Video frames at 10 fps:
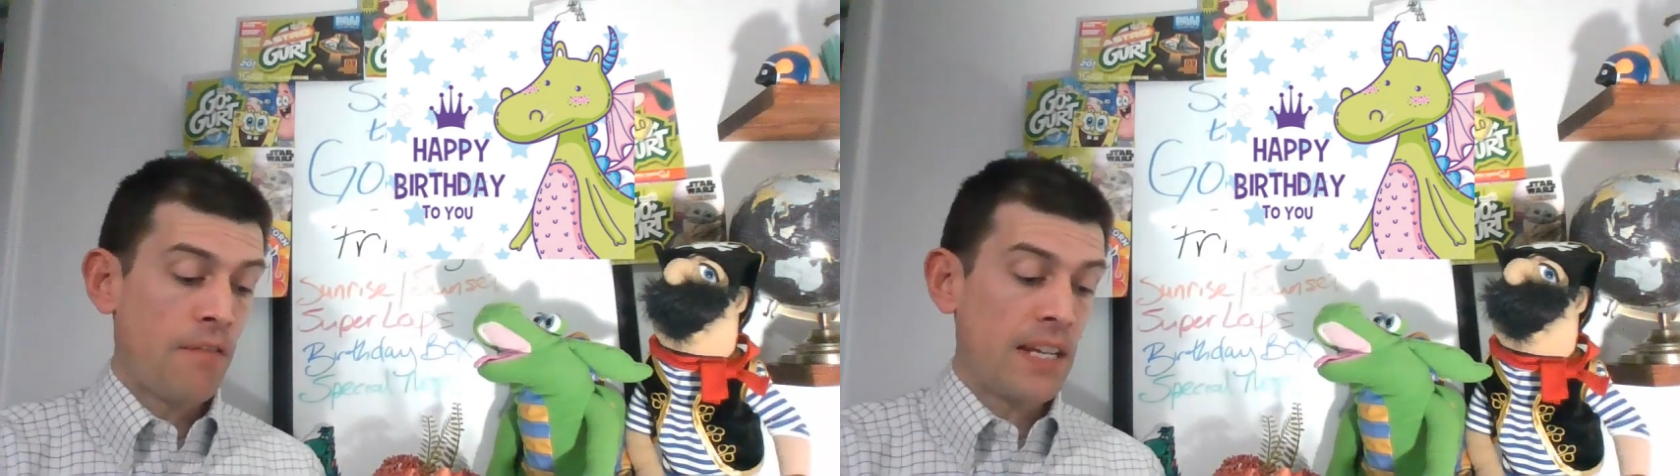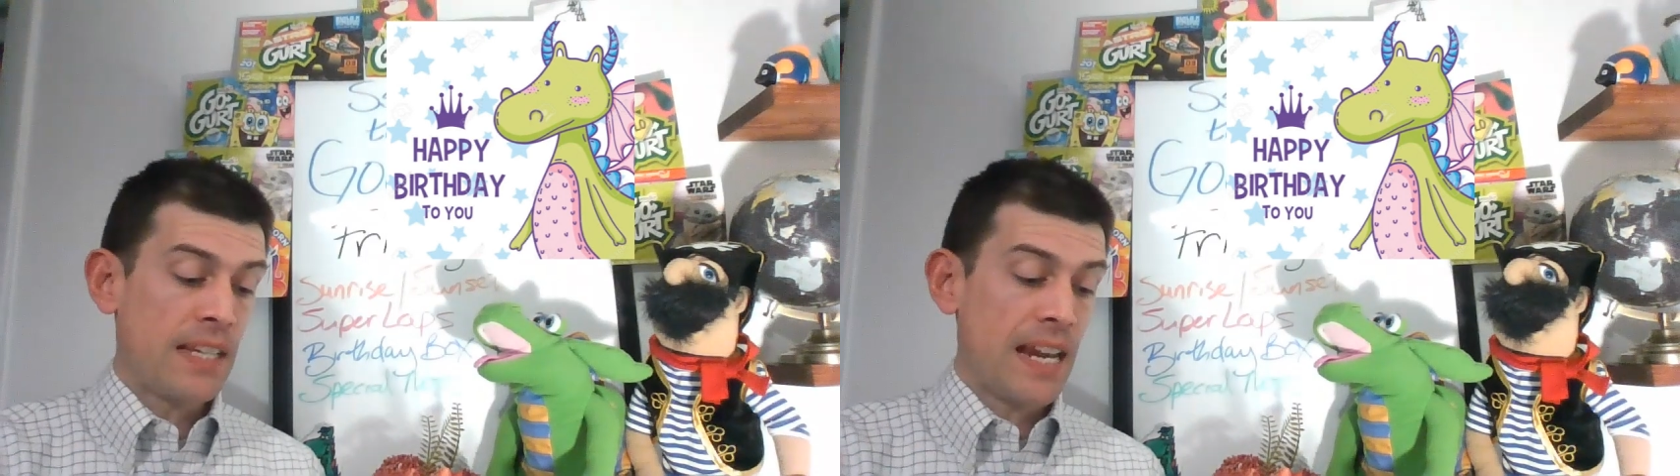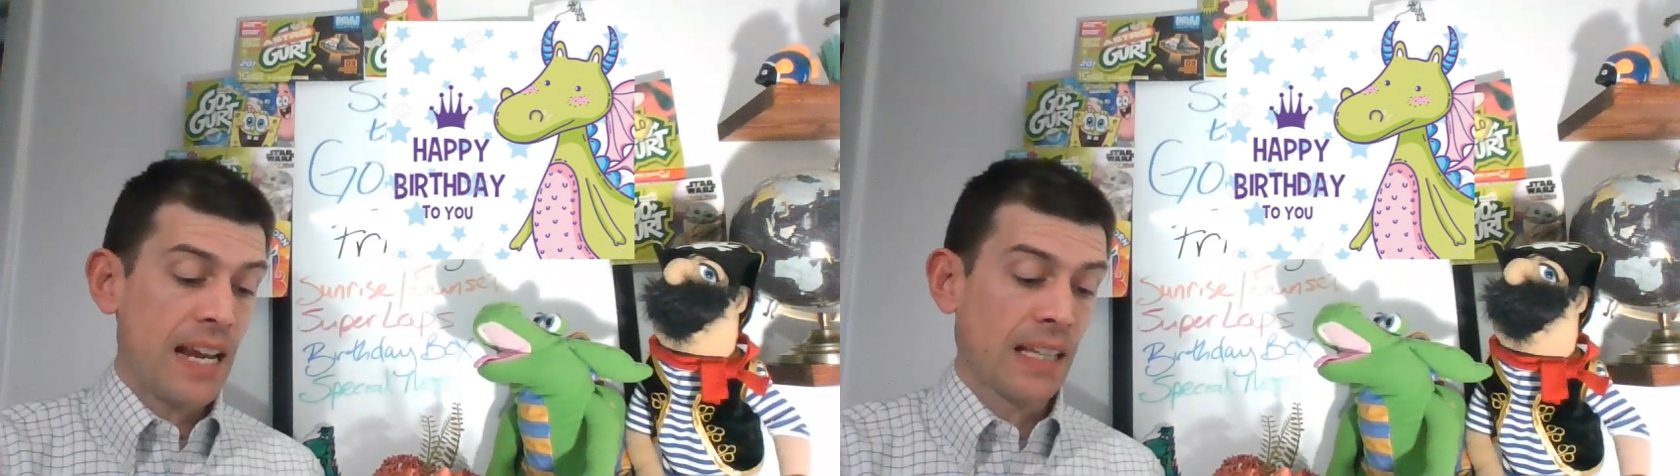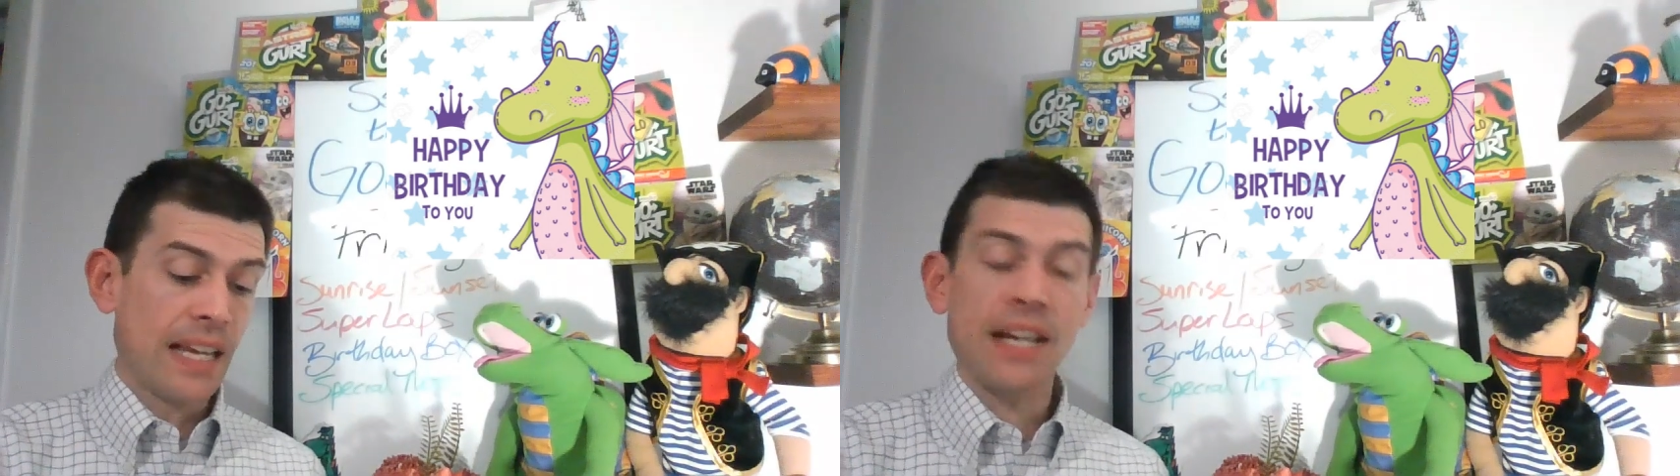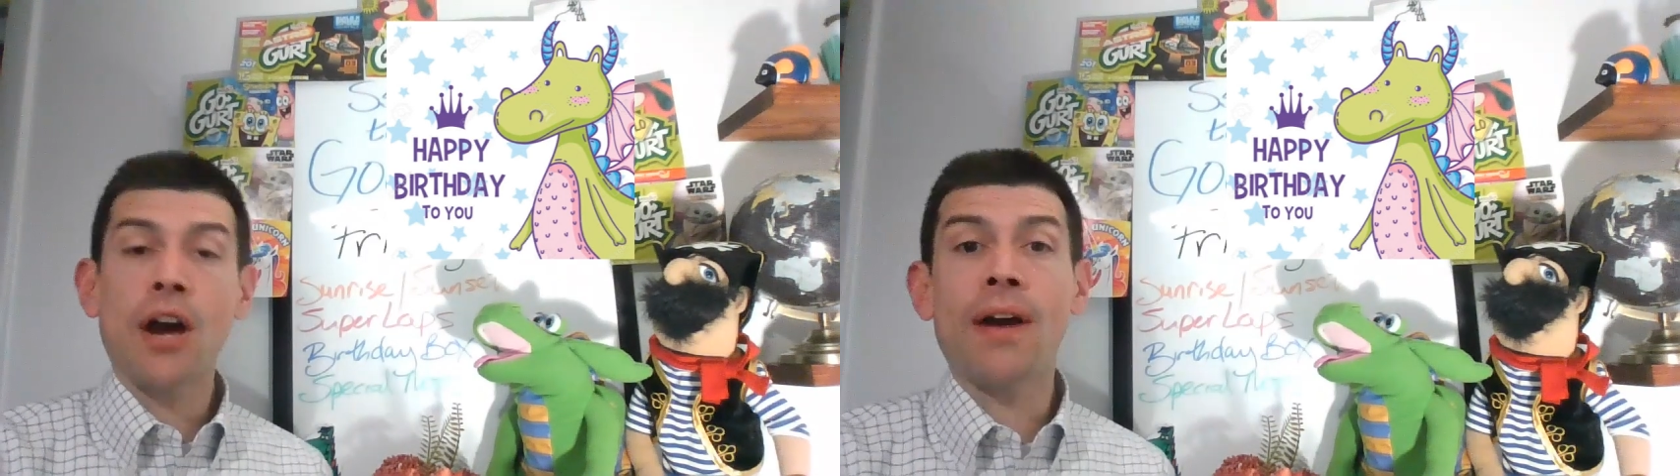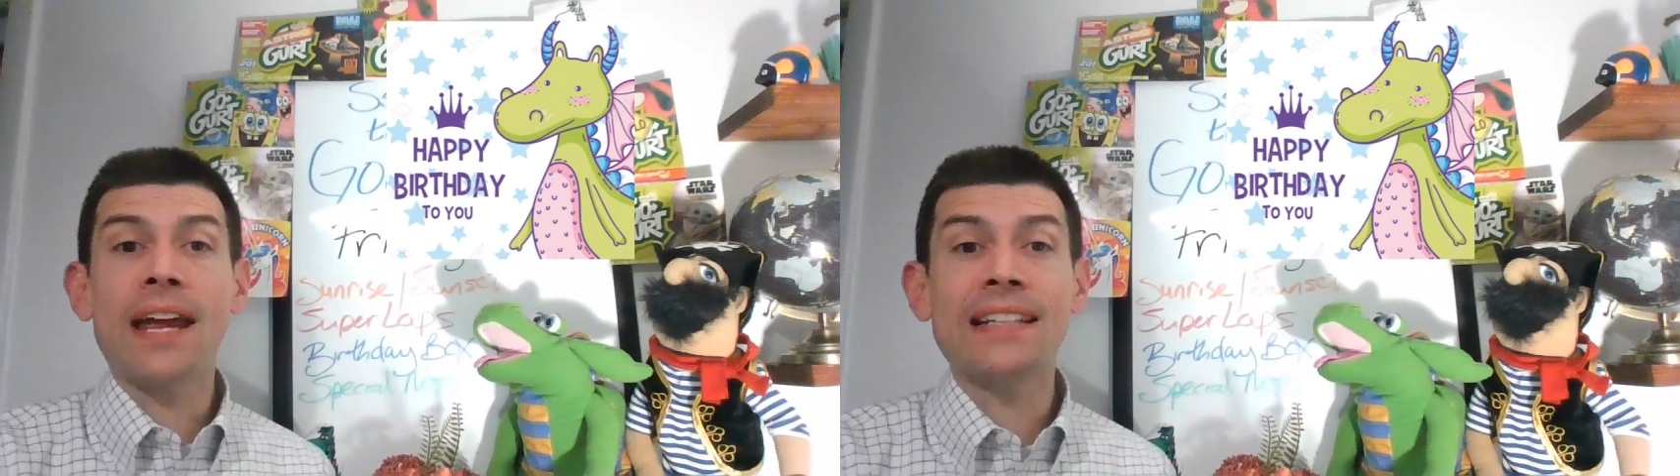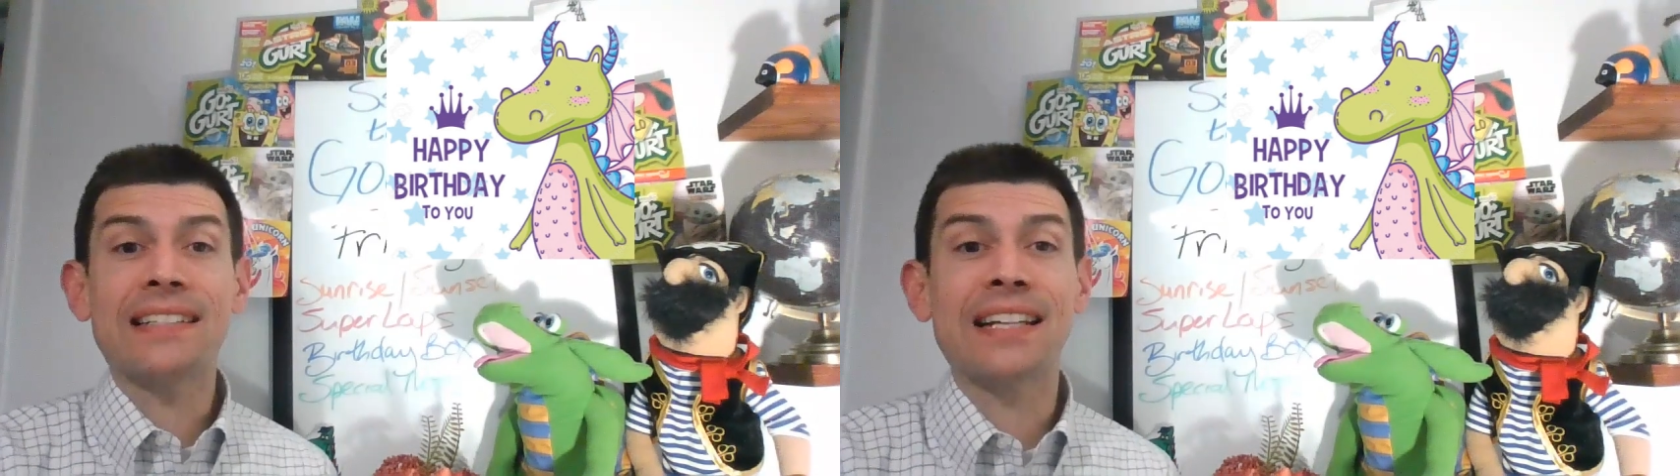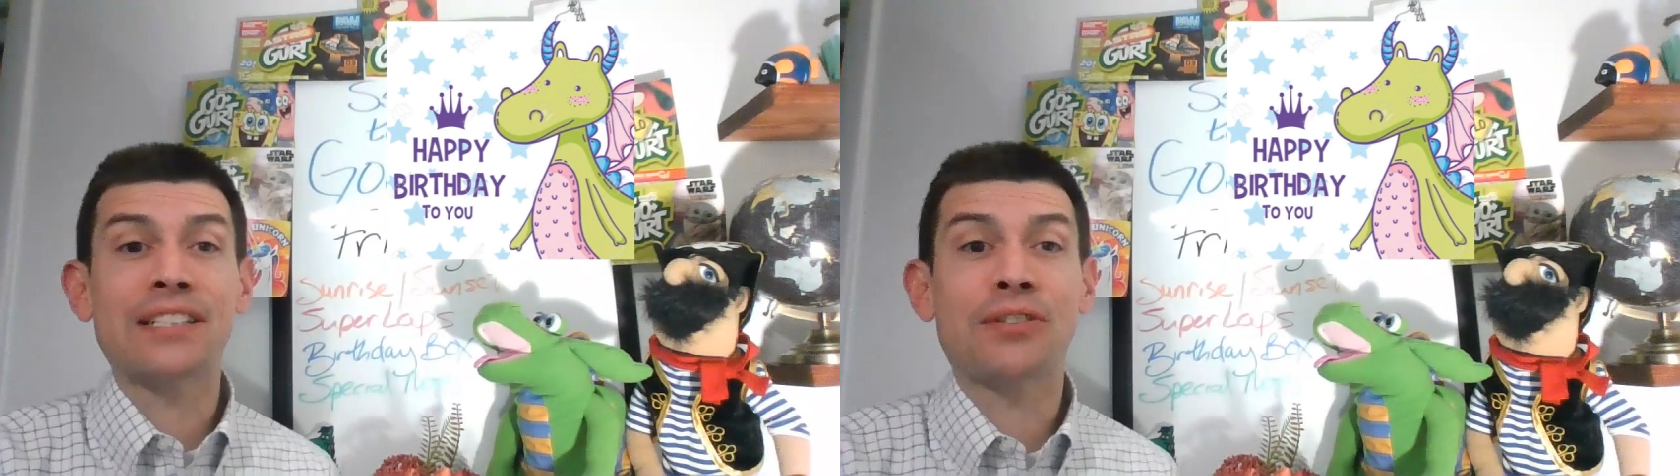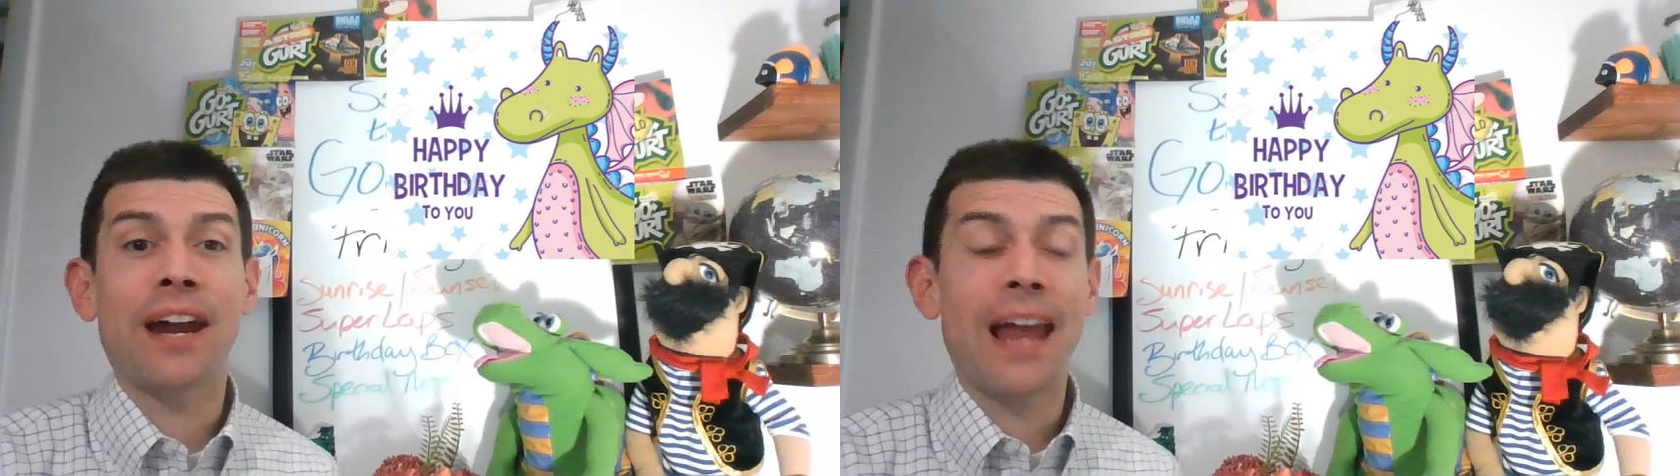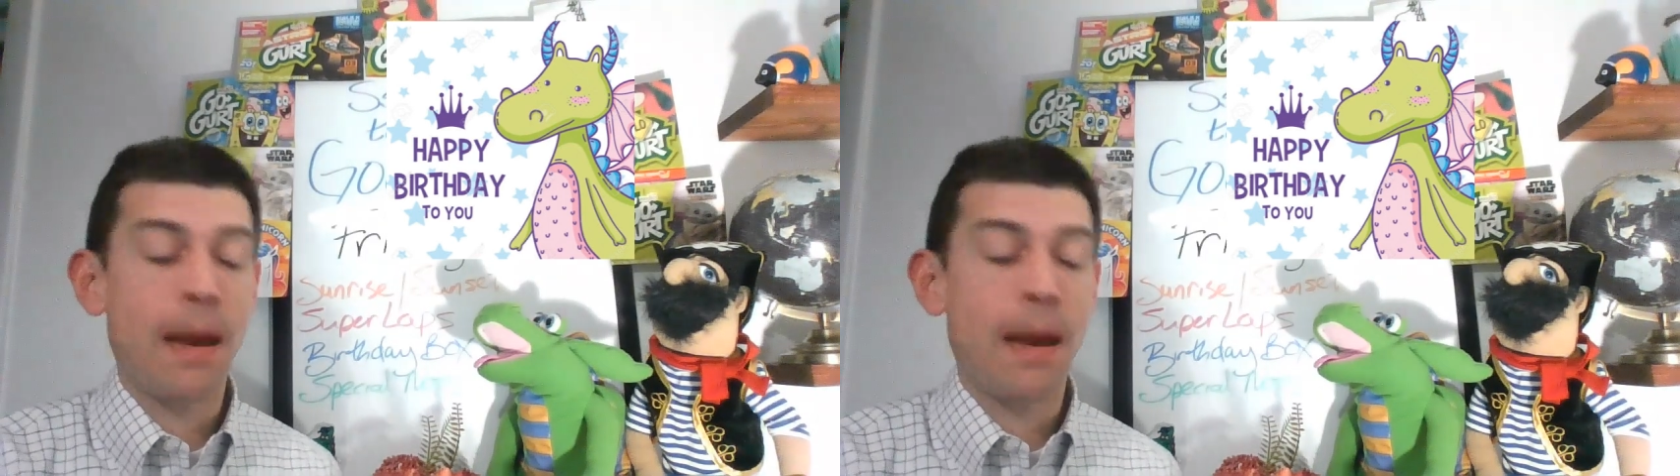Fidealino in sixth grade.